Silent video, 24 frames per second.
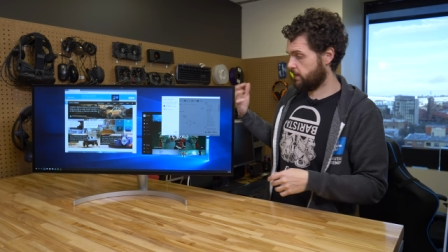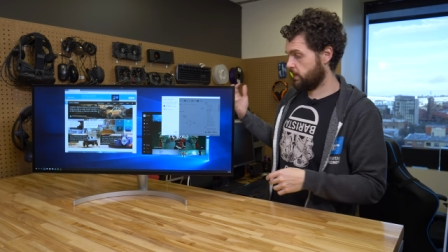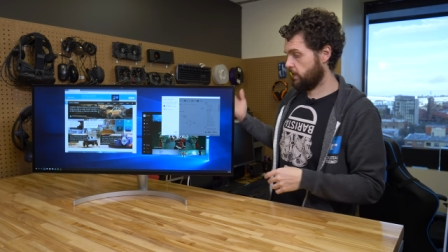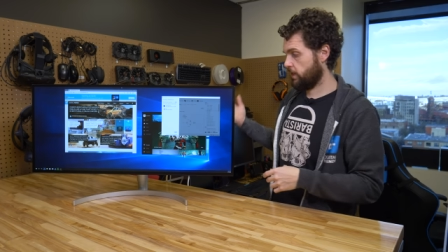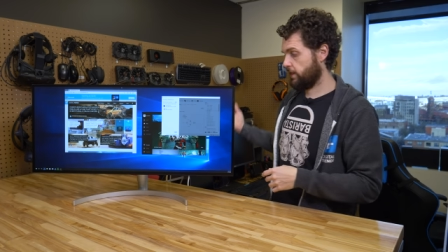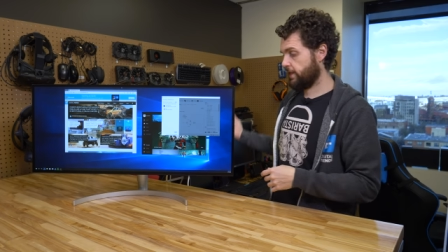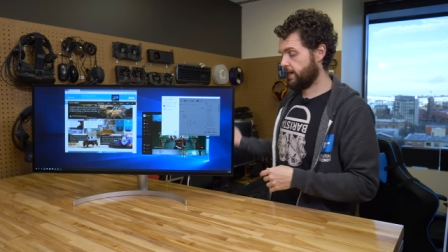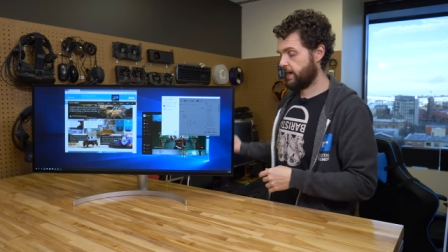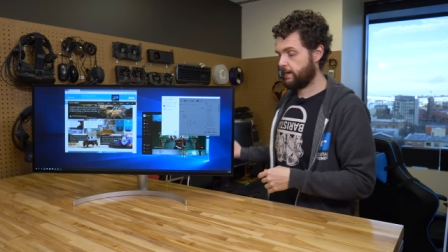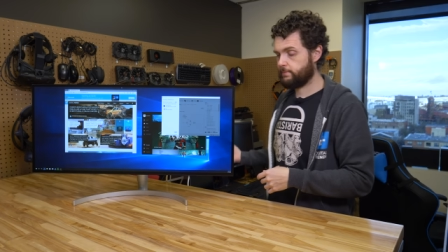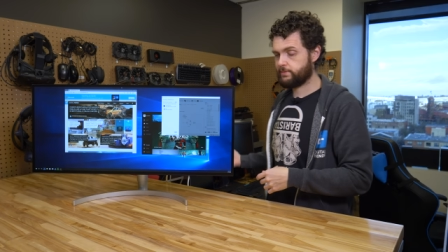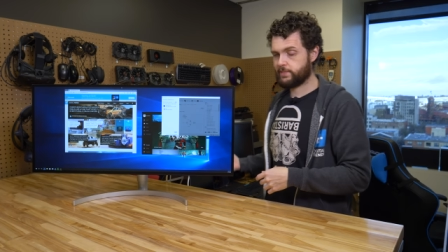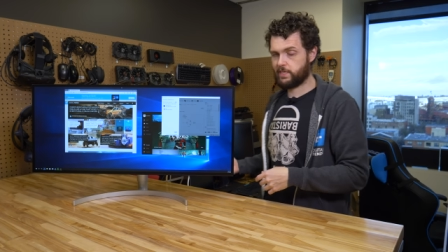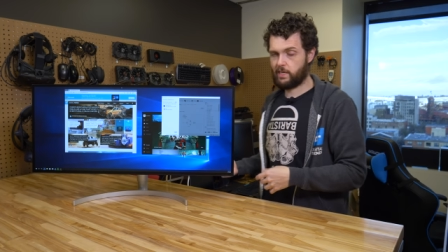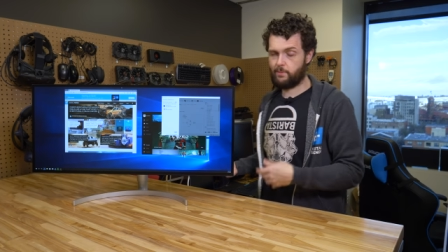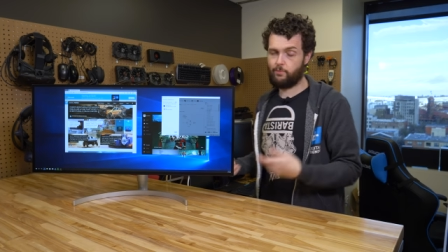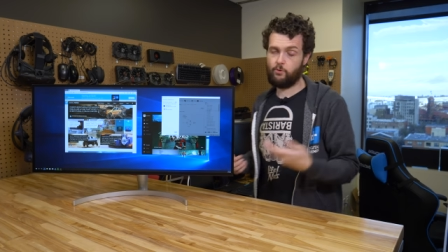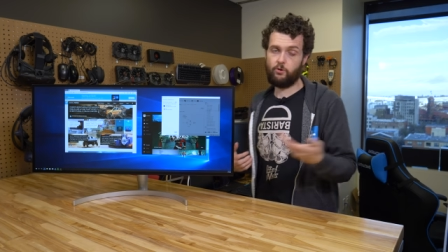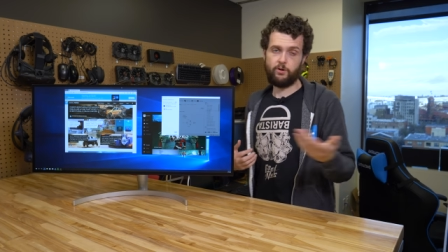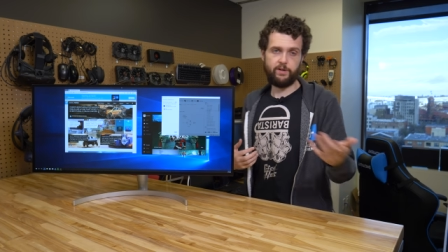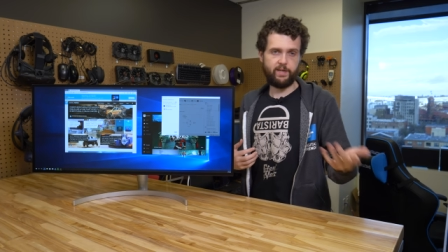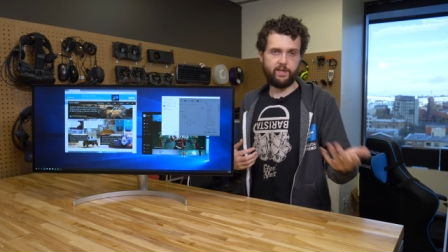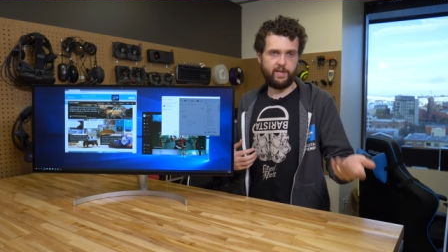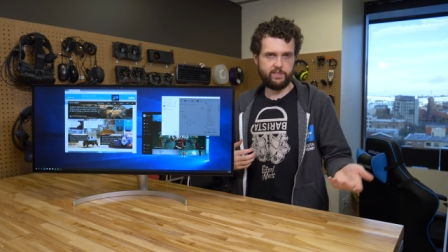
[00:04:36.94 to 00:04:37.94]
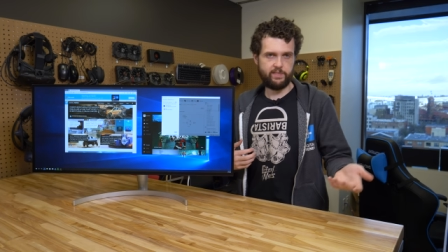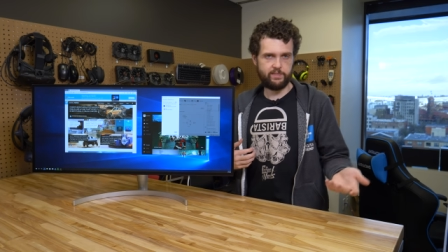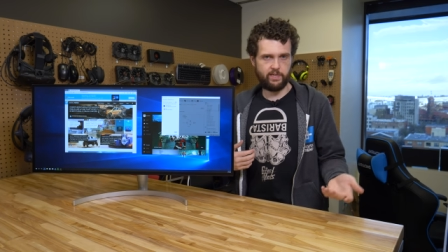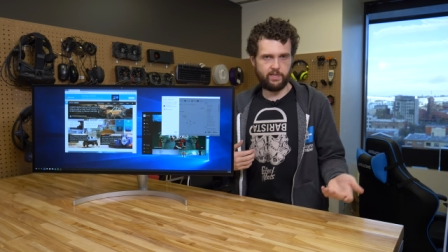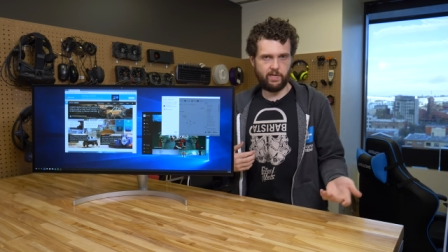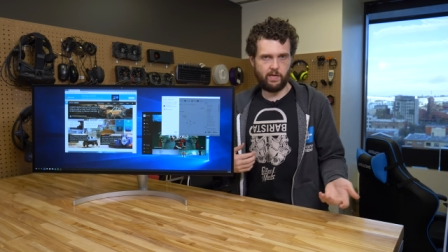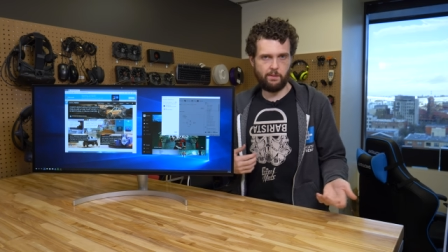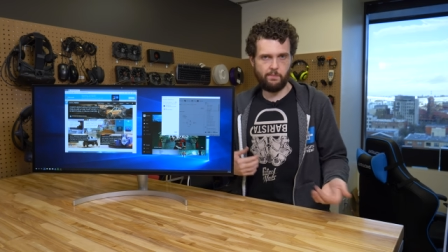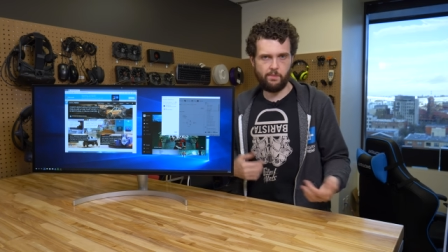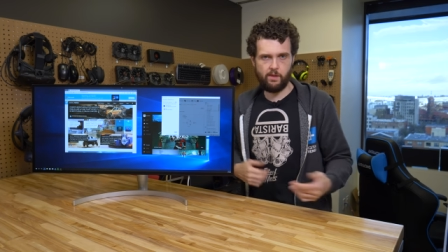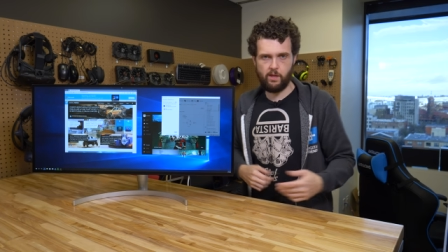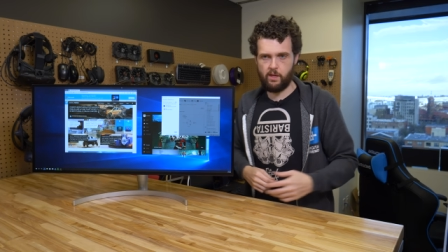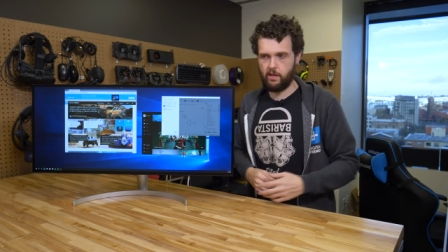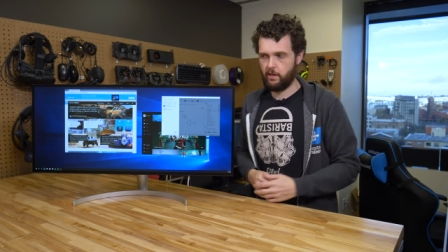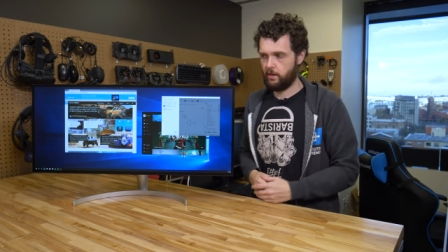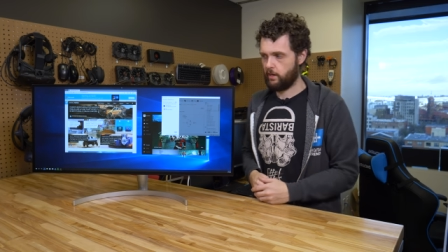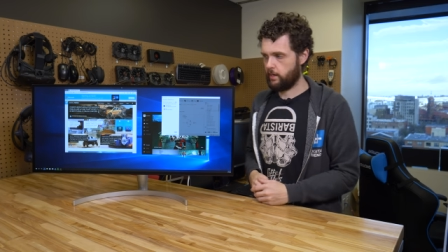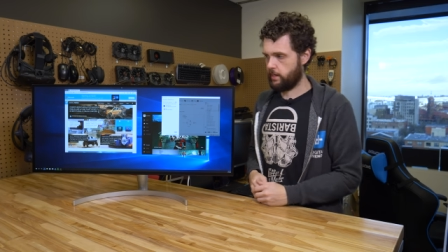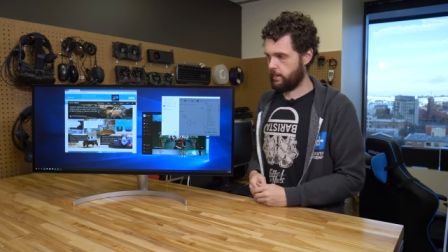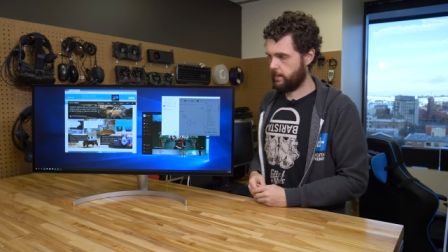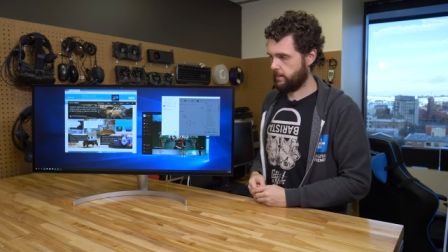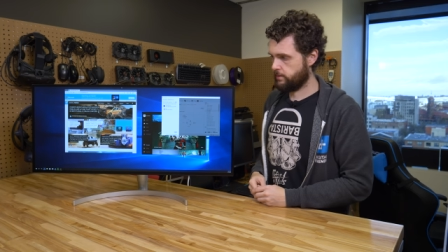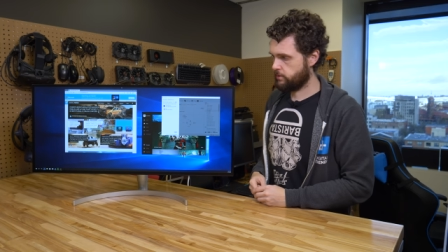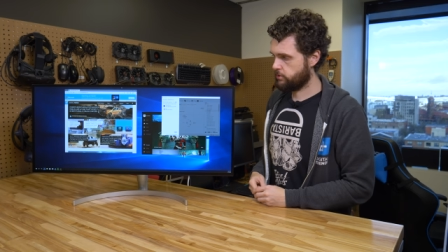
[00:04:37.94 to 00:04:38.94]
a laptop or a desktop
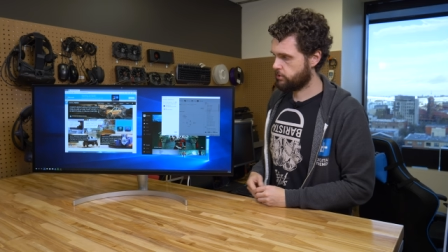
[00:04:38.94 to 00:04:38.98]
uh,